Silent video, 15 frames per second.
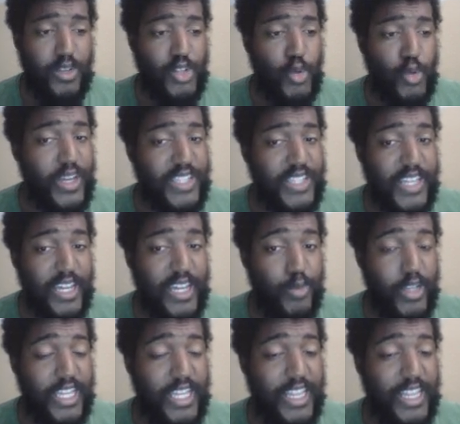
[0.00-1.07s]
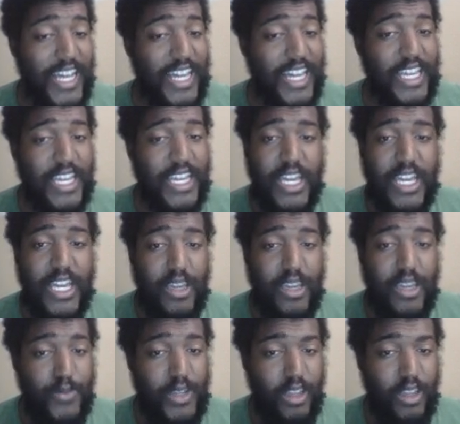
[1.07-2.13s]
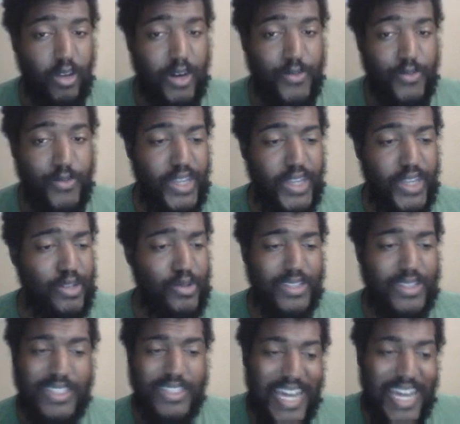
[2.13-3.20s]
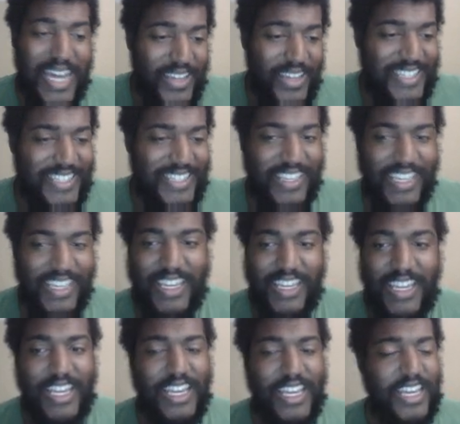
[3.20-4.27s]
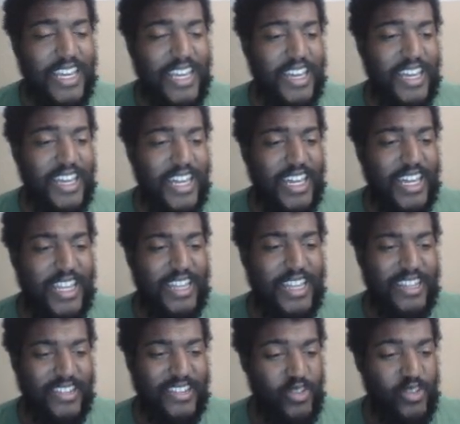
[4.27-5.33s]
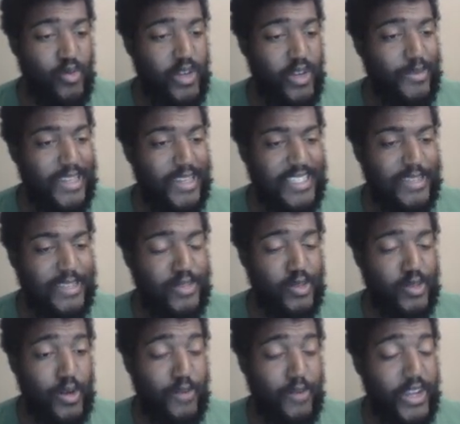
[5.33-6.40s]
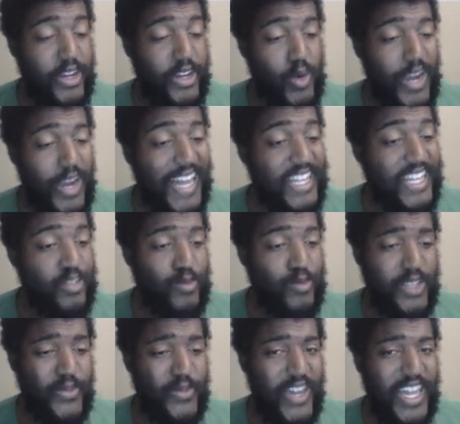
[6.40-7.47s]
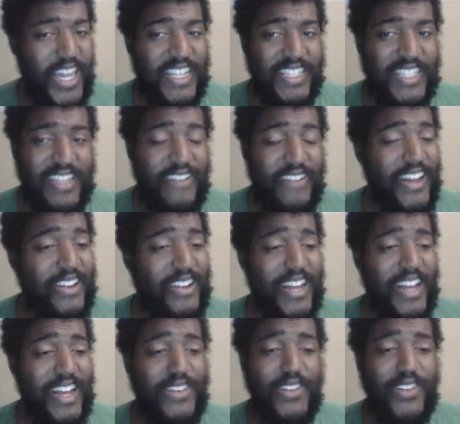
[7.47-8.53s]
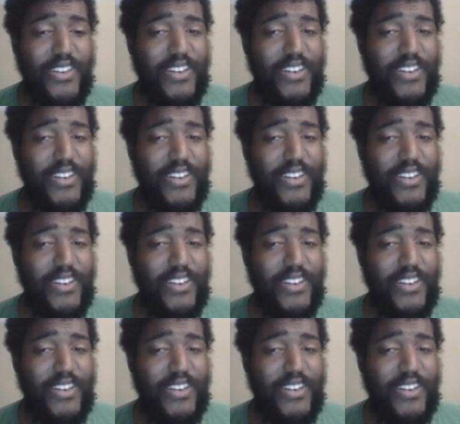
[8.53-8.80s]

with a 20 second play clock, 50 yard fields, obviously, and there's going to be some sort of interaction with the fans. Now, I, I